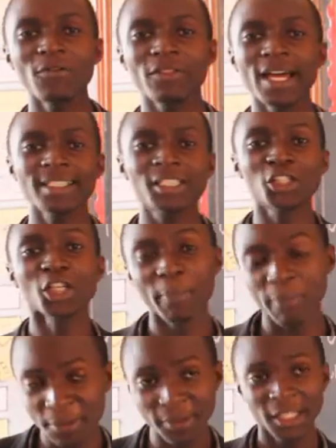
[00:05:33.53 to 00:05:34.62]
that
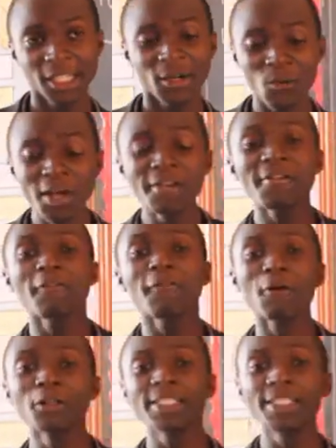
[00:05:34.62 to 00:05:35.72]
shape when you
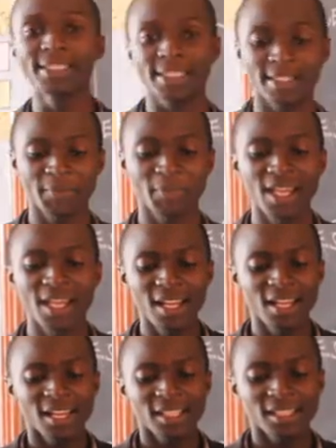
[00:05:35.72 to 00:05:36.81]
fold it?
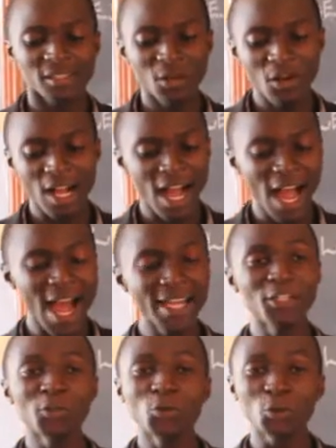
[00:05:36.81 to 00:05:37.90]
So,
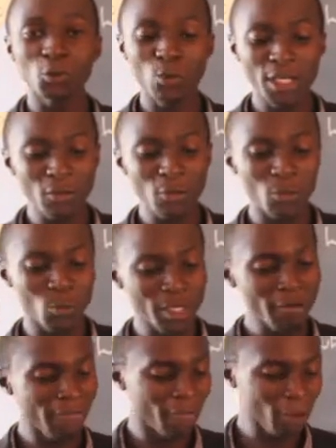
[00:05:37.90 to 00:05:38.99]
and when
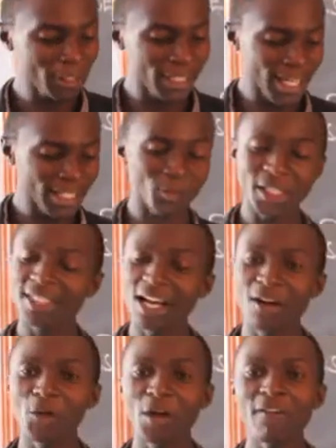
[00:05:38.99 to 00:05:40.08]
you fold that
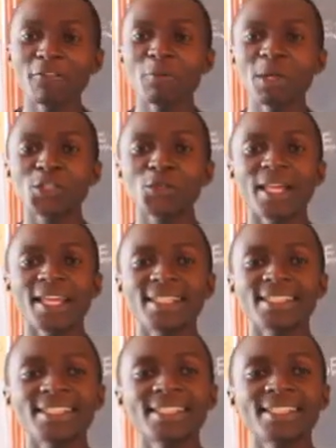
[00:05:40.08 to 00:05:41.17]
rectangle, you have to make sure that
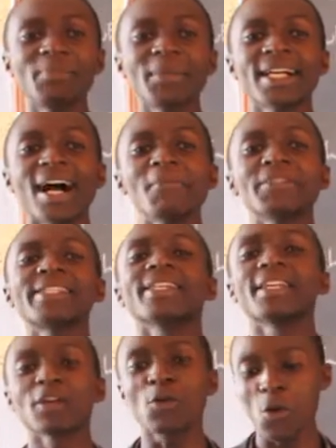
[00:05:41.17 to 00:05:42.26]
it becomes
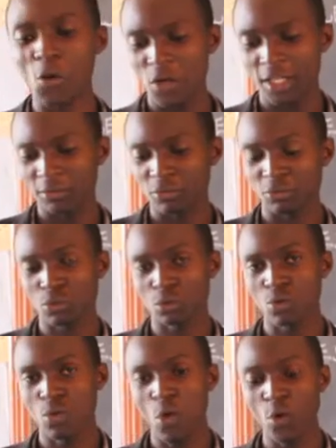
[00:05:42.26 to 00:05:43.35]
equal
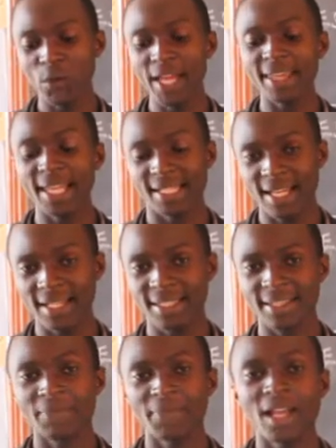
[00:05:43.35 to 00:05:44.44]
on either
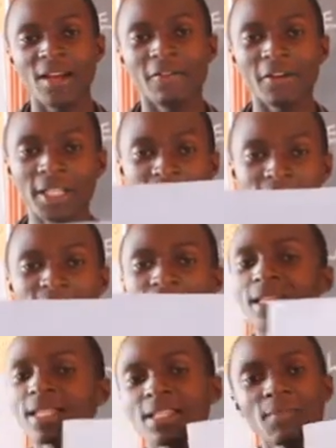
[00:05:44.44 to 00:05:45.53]
sides. For instance,
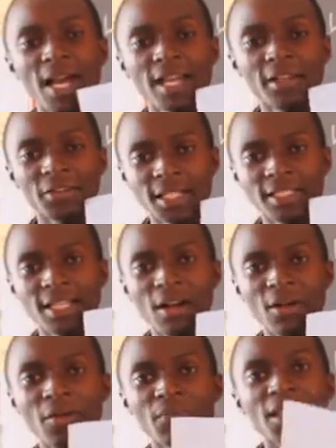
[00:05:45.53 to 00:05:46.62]
this is my
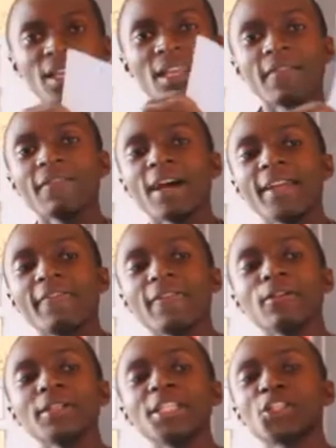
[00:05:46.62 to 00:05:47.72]
rectangle. If I
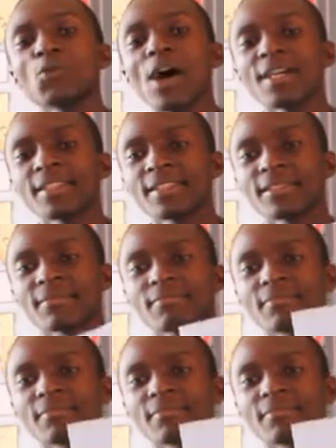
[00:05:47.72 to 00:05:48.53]
fold it once,